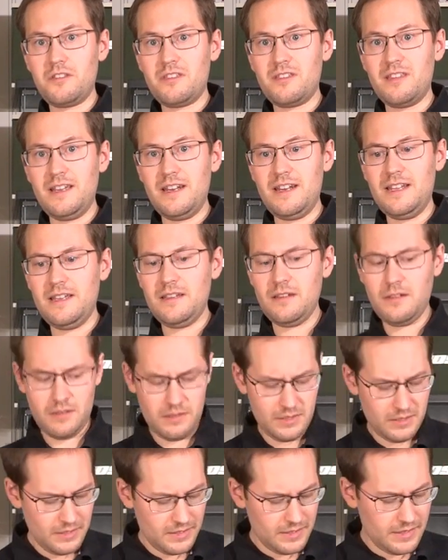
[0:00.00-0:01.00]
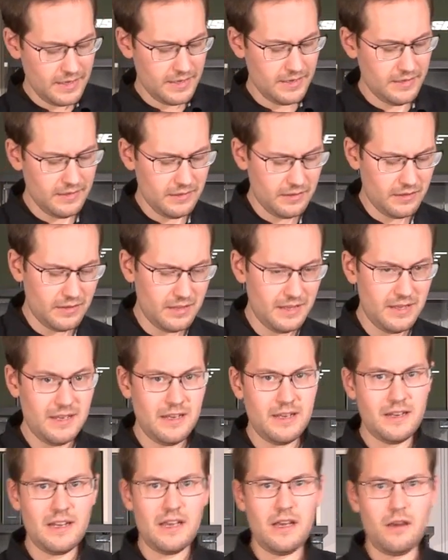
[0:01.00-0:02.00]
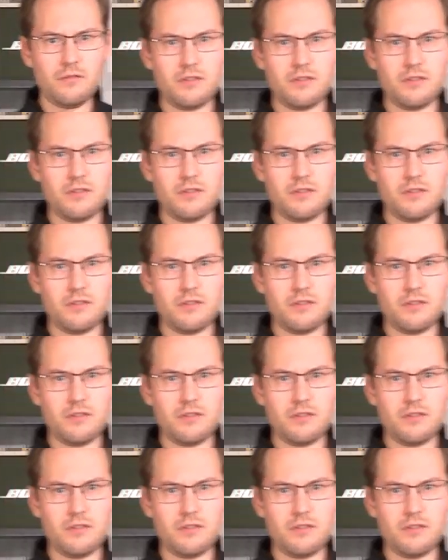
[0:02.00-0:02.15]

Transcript: setting, and let's see here now,